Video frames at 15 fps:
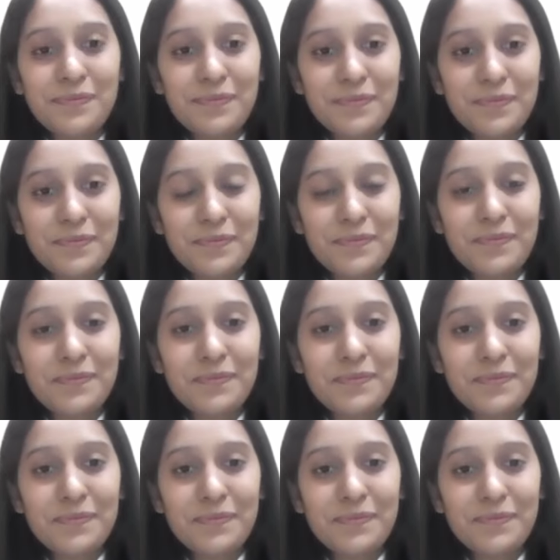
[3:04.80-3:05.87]

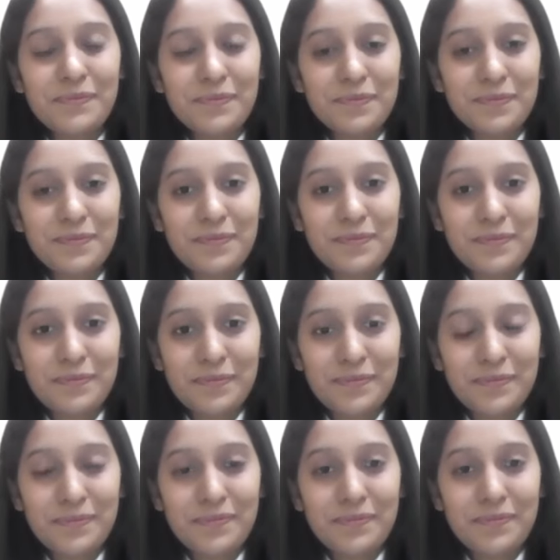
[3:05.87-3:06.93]

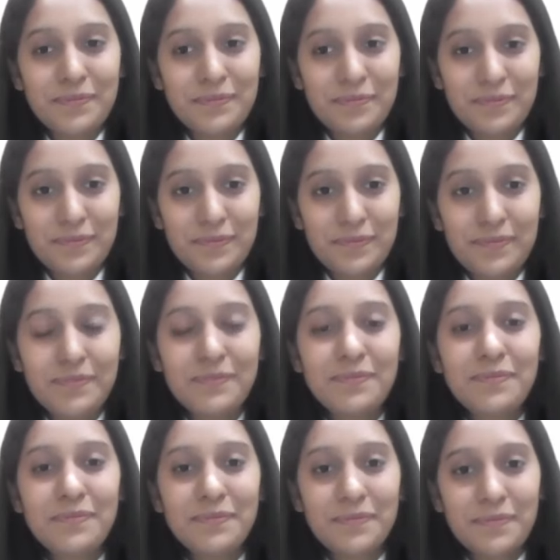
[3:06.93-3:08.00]

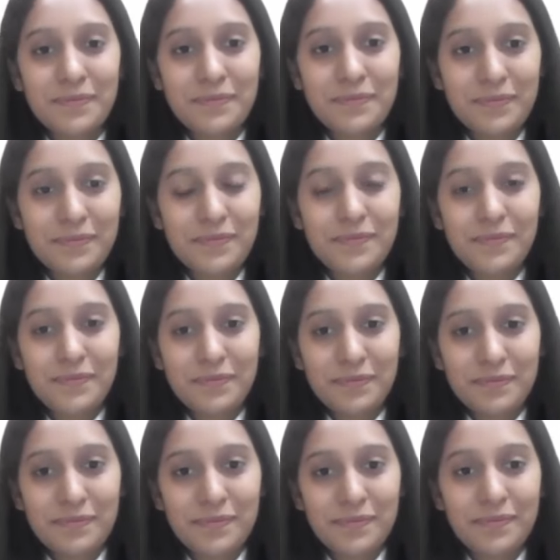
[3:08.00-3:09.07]

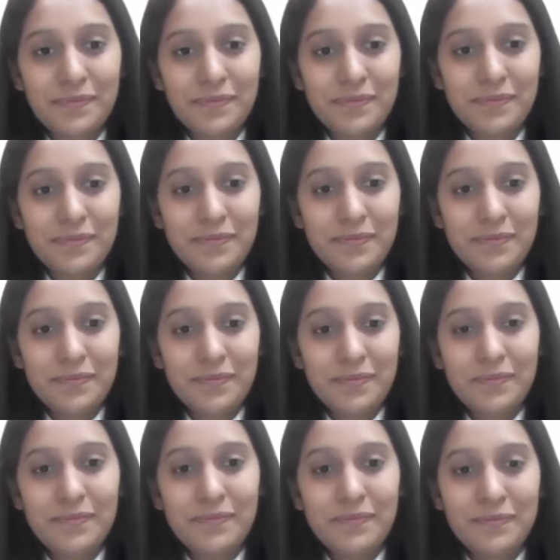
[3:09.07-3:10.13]

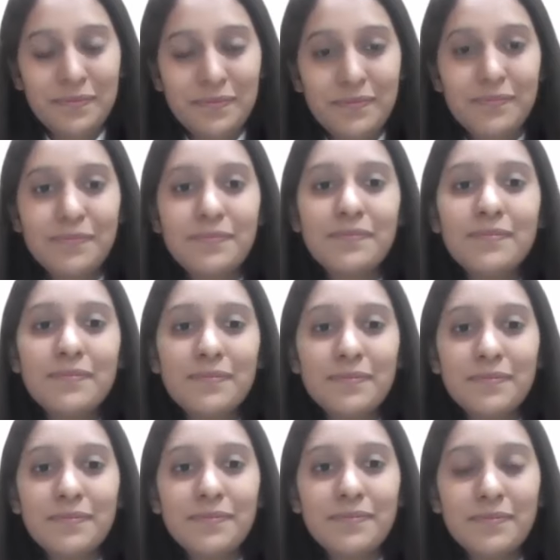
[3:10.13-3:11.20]

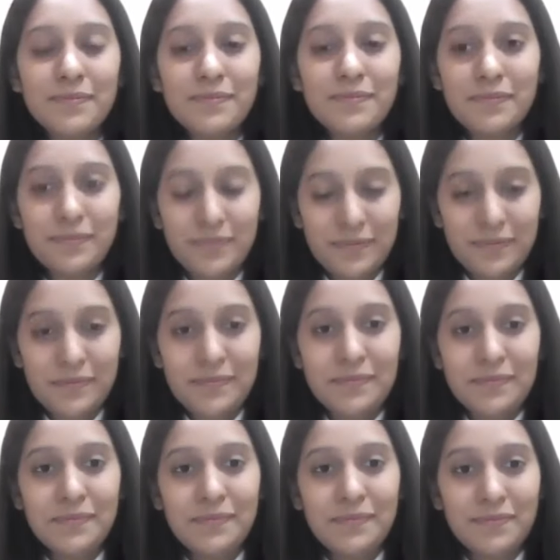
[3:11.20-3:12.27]

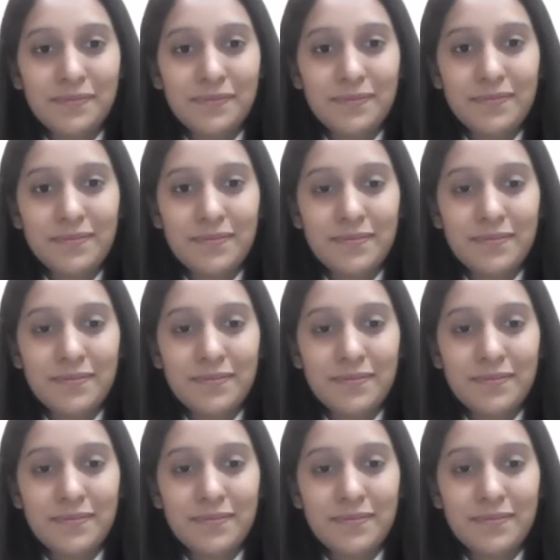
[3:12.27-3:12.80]
(silent)